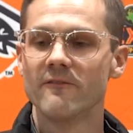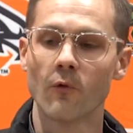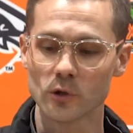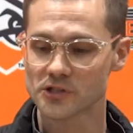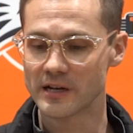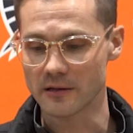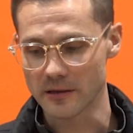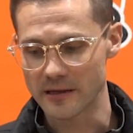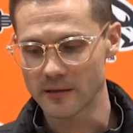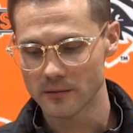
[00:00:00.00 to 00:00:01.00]

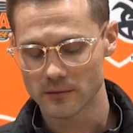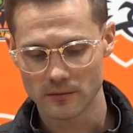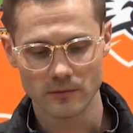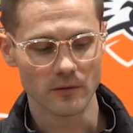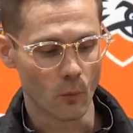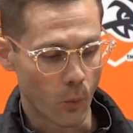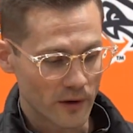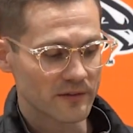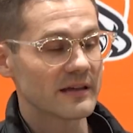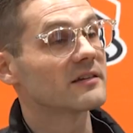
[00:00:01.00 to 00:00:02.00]
Fortunately,
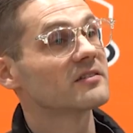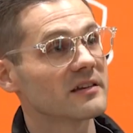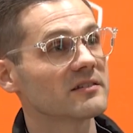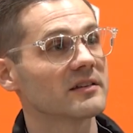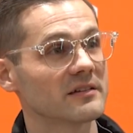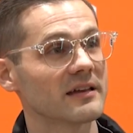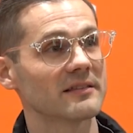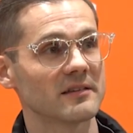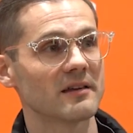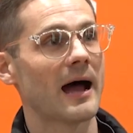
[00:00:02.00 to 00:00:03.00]
one of the assistants
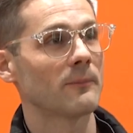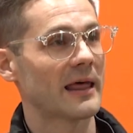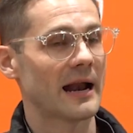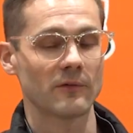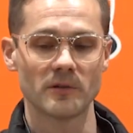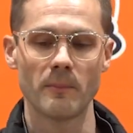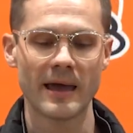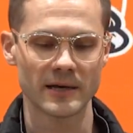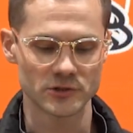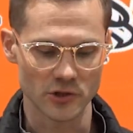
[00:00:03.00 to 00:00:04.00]
at the time that I was a
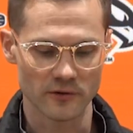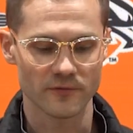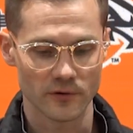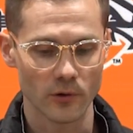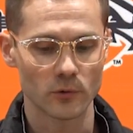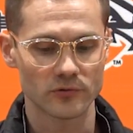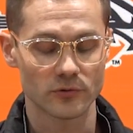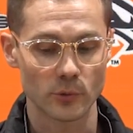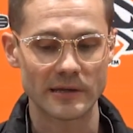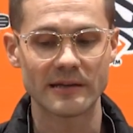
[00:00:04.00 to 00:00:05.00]
manager for
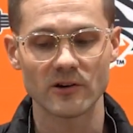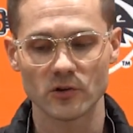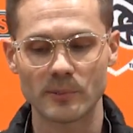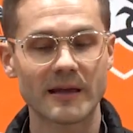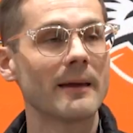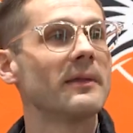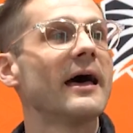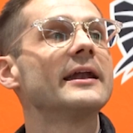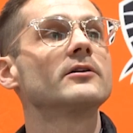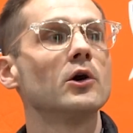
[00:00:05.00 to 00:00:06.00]
those 3 years became the
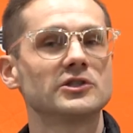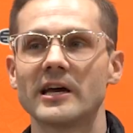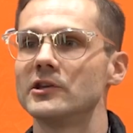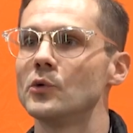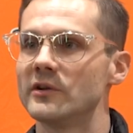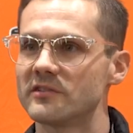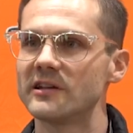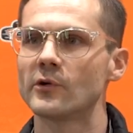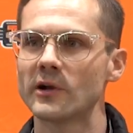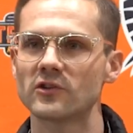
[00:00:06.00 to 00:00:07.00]
head coach at
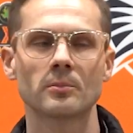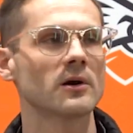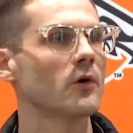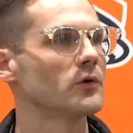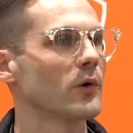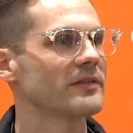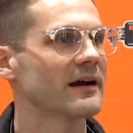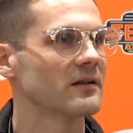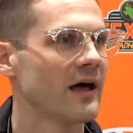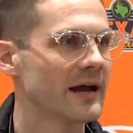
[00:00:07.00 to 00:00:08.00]
UNC Greensboro in North
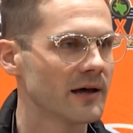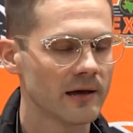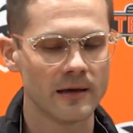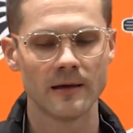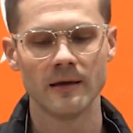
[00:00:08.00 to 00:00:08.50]
Carolina.